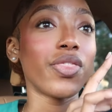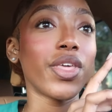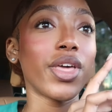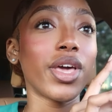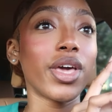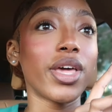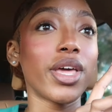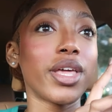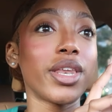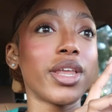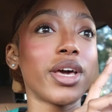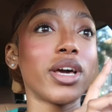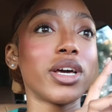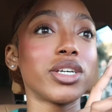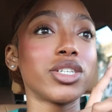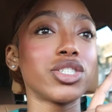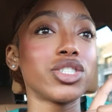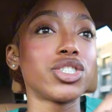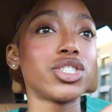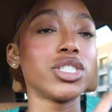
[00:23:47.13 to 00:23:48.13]

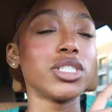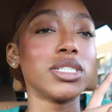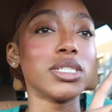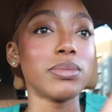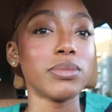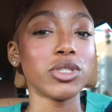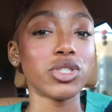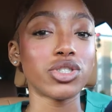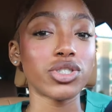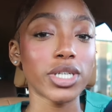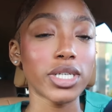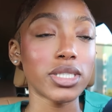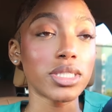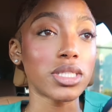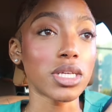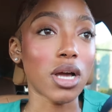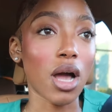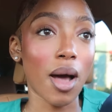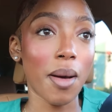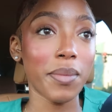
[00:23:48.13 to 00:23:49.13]
then she demonstrates
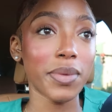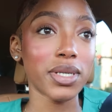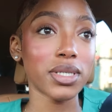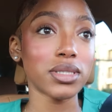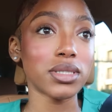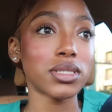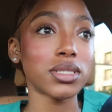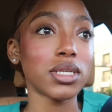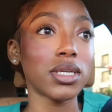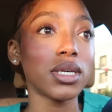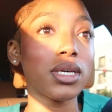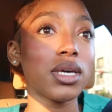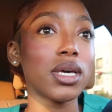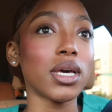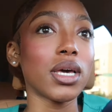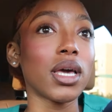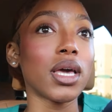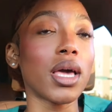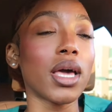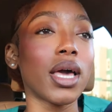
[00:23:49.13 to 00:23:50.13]
the
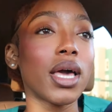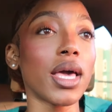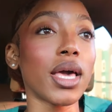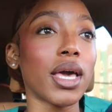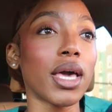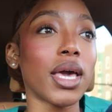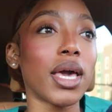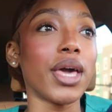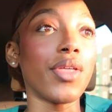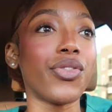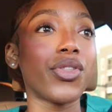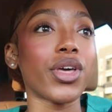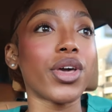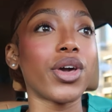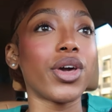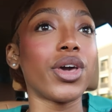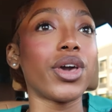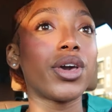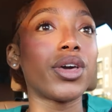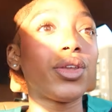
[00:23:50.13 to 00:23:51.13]
competency, and
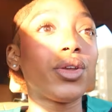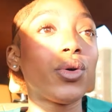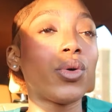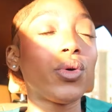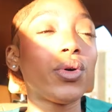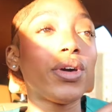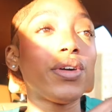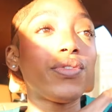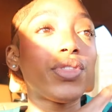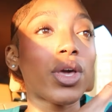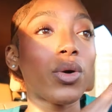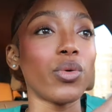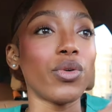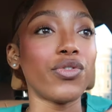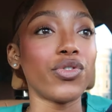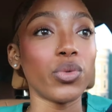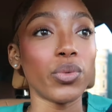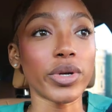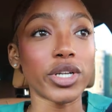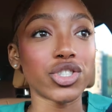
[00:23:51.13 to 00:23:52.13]
then if
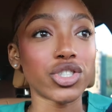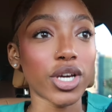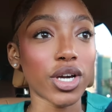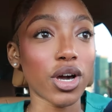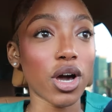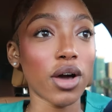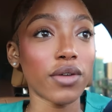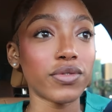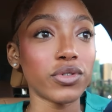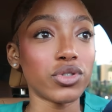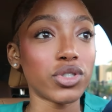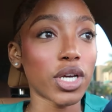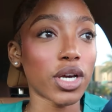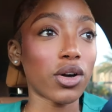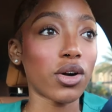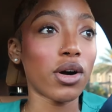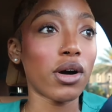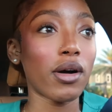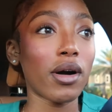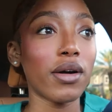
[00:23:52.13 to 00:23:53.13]
you want to check off, you
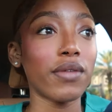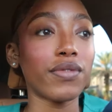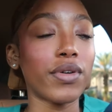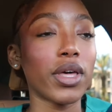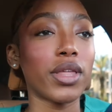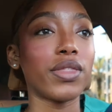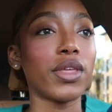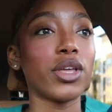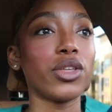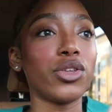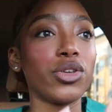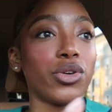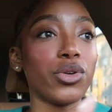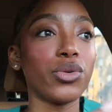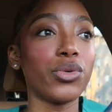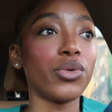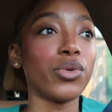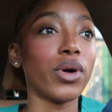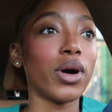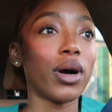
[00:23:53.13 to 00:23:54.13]
check off, and then
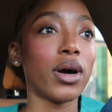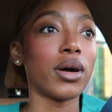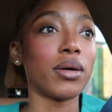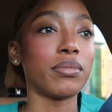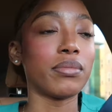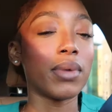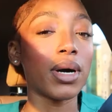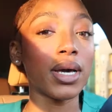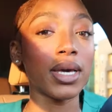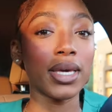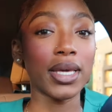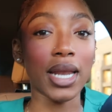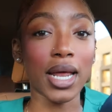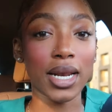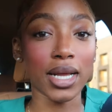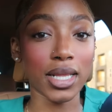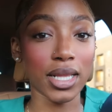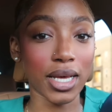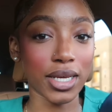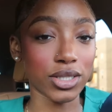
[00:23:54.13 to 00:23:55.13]
you get
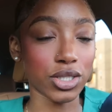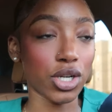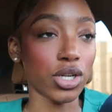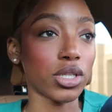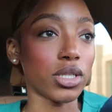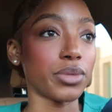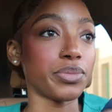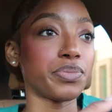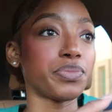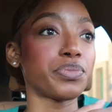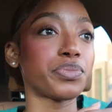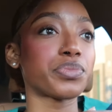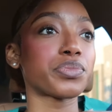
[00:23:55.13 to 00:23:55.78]
out of class early.